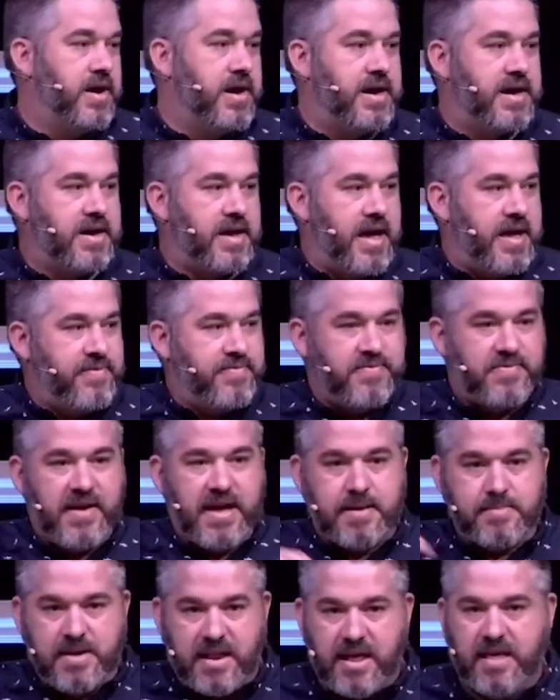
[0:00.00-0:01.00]
a
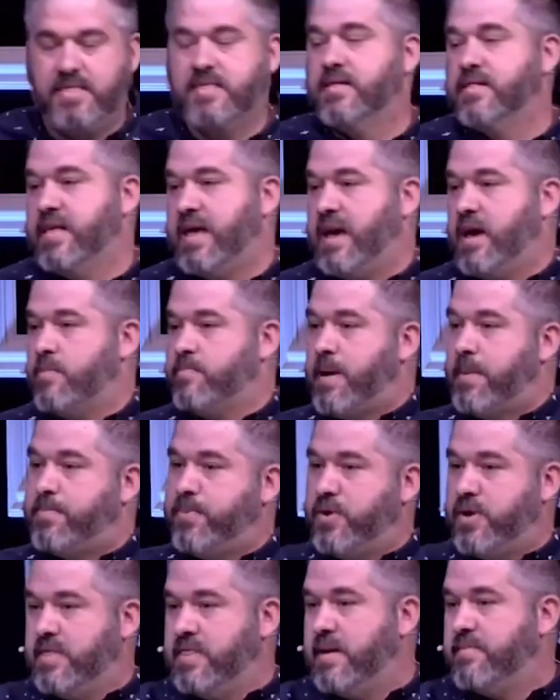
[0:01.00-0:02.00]
famine in the land by
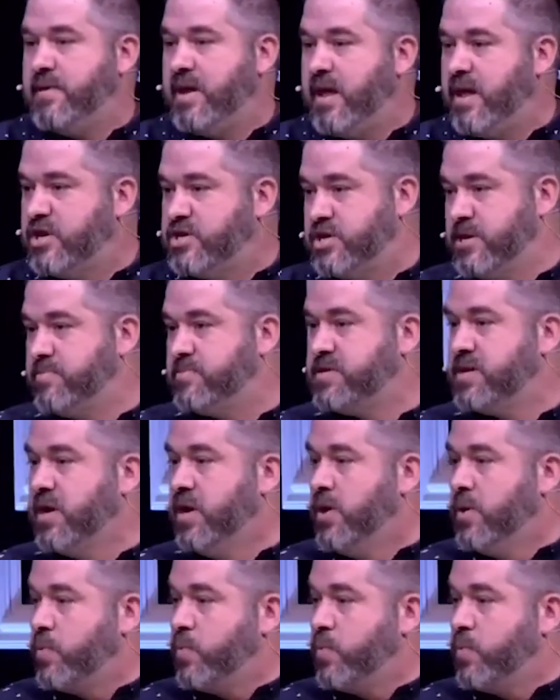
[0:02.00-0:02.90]
putting them in Egypt,